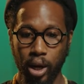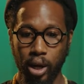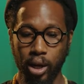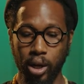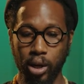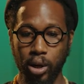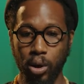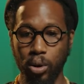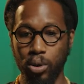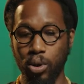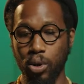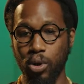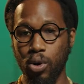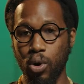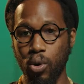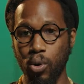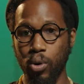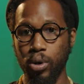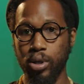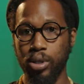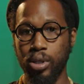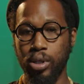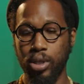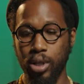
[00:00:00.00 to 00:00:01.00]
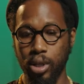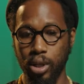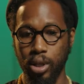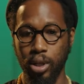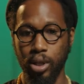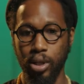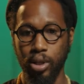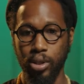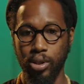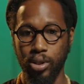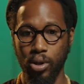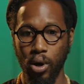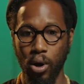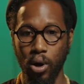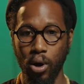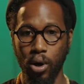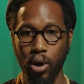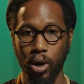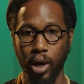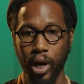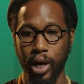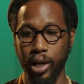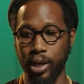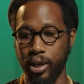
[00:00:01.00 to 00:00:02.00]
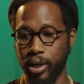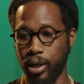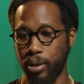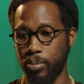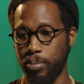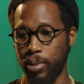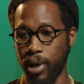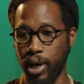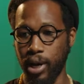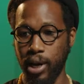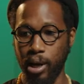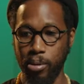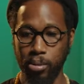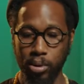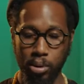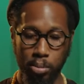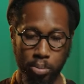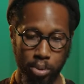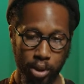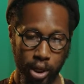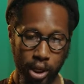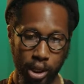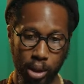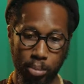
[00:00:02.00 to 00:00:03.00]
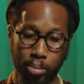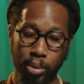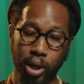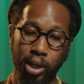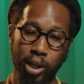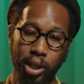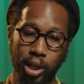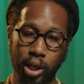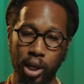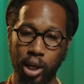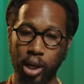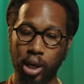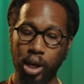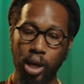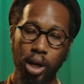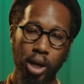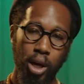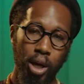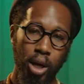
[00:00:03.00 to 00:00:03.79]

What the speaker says: the chords to the song and then being able to play the melody